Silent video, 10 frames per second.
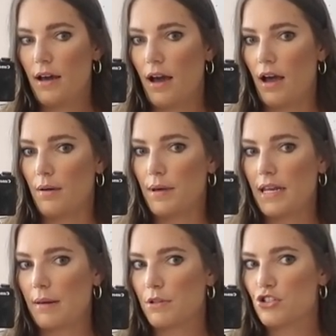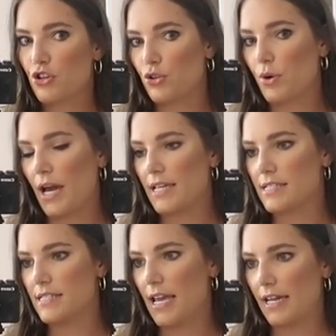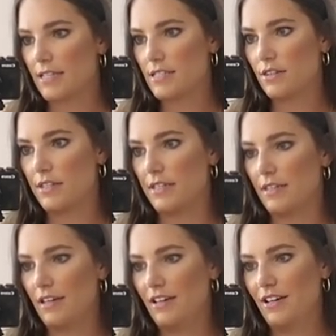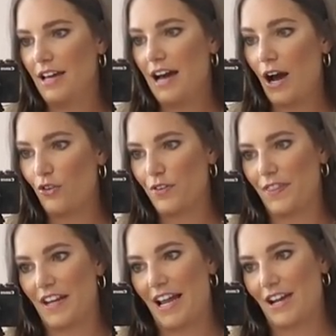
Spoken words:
And I'm going to show you guys next the outfit that I